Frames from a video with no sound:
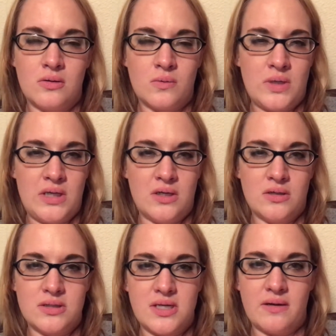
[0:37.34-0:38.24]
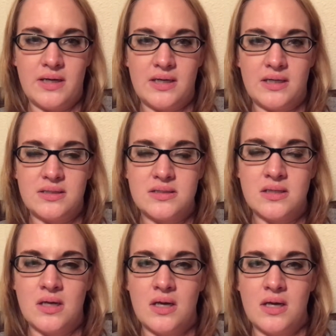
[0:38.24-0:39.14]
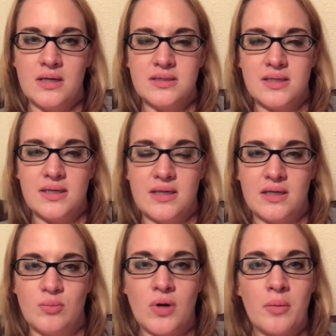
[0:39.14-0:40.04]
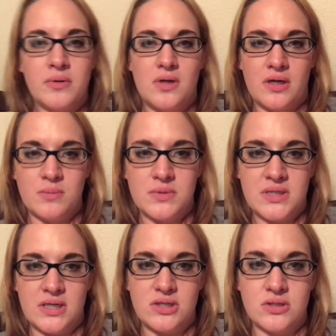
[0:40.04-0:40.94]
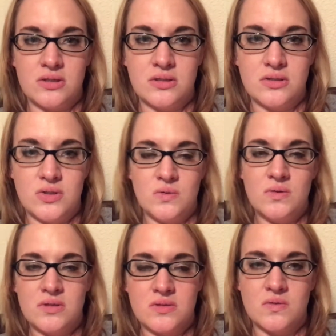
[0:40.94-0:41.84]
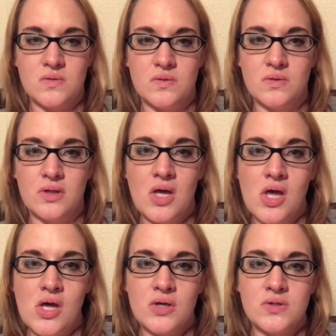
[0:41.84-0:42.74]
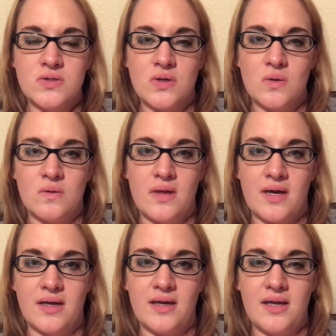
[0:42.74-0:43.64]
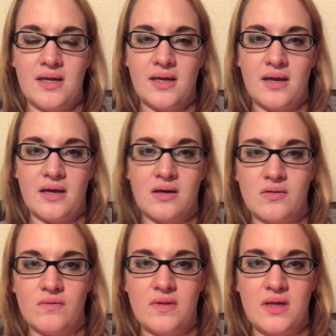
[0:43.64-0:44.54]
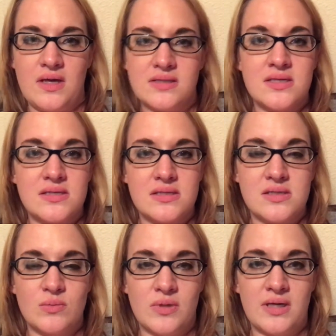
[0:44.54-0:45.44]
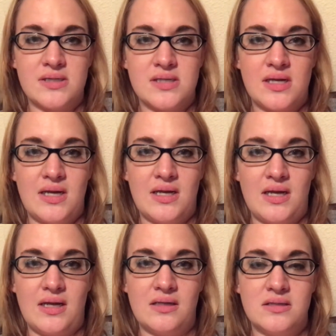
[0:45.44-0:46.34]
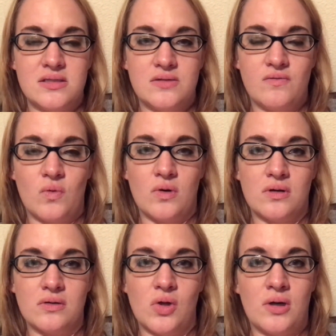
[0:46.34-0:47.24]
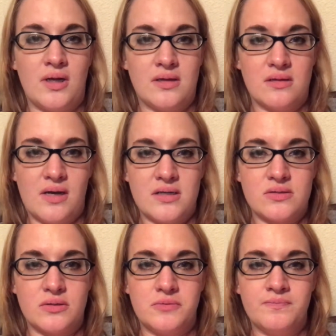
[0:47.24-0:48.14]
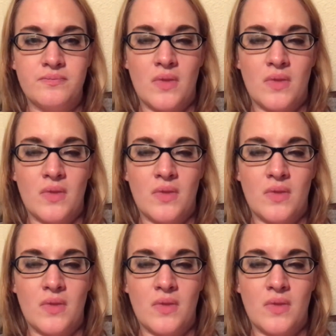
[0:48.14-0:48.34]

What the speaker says: 3 years now, I guess, to get proper documentation to the school so that he can have the assistance in place that he needs for learning in the classroom.